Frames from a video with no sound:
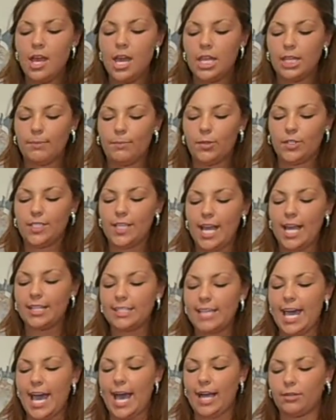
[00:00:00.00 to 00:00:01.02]
The
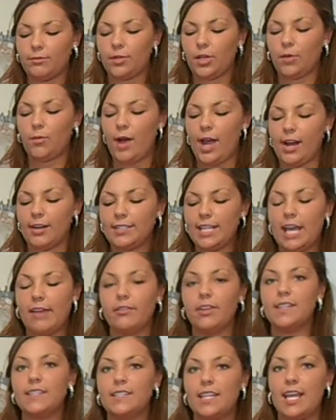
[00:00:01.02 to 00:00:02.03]
PROTECT Act requires
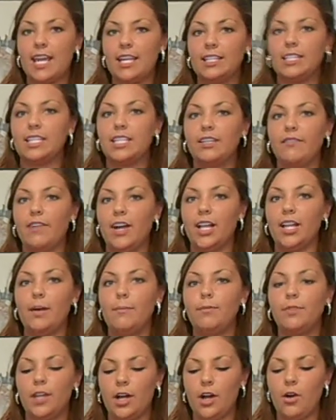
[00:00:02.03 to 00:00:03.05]
every state to
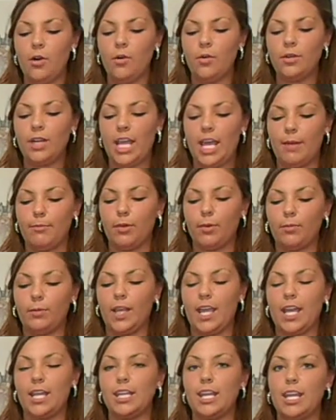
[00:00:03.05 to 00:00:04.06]
develop their own Amber
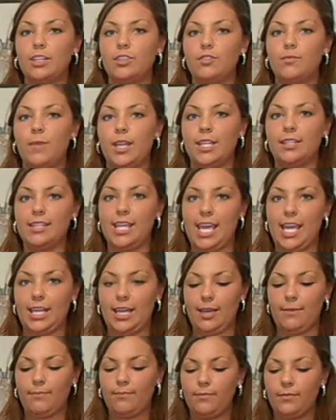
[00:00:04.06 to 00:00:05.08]
Plan and to maintain
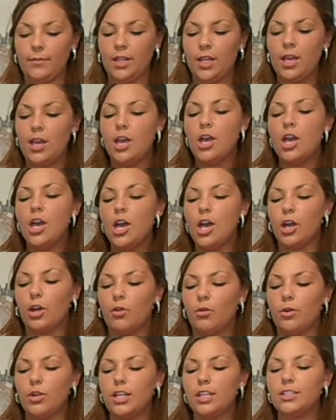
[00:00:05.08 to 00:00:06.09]
it.
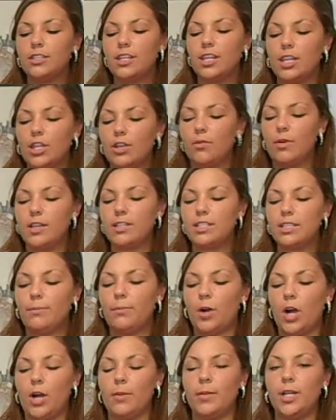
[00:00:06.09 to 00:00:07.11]
According to the U.S.
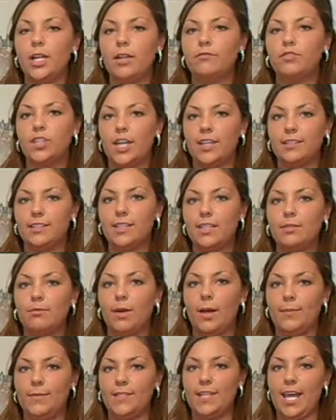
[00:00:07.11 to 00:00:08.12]
Department of Justice
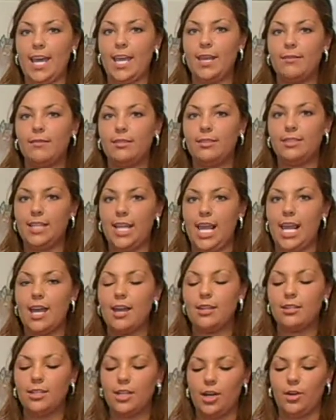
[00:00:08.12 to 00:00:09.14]
website, date
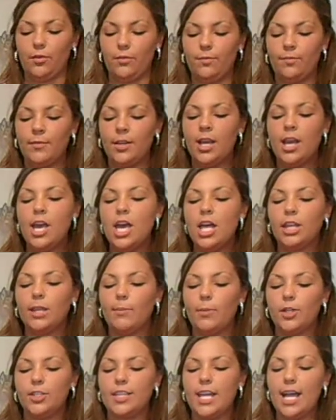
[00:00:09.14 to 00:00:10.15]
unknown, the
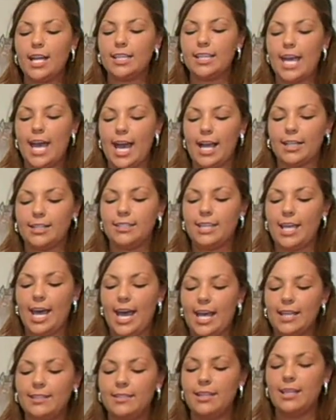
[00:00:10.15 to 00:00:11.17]
PROTECT Act
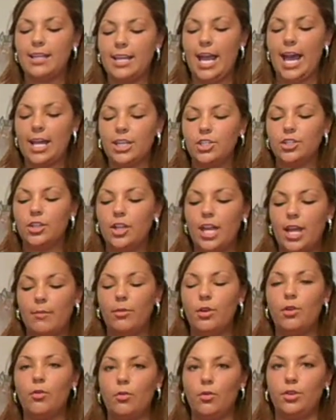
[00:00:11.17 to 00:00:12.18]
tasks the National
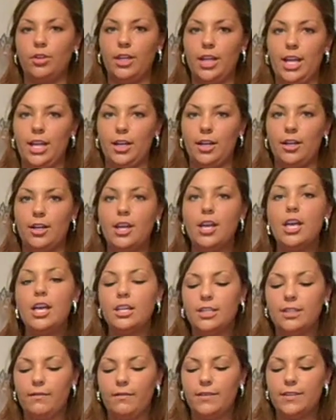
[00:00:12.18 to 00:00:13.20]
Amber Coordinator
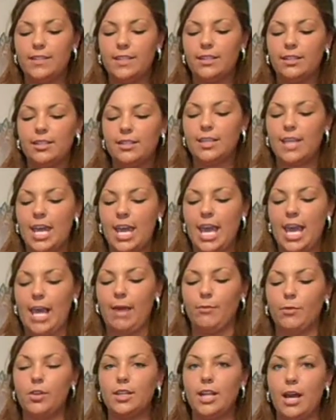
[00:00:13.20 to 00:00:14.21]
to facilitate
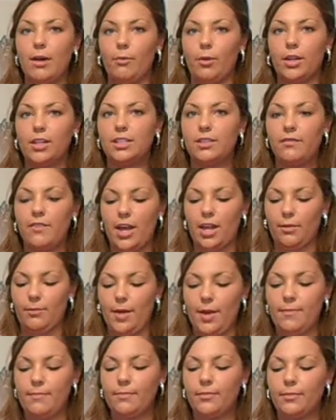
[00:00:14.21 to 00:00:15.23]
Amber network
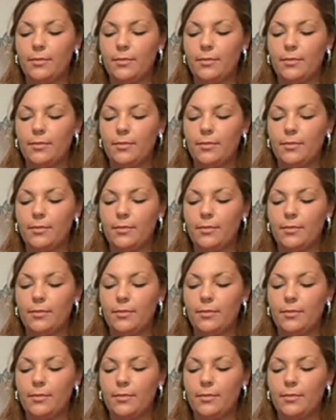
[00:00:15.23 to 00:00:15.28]
development,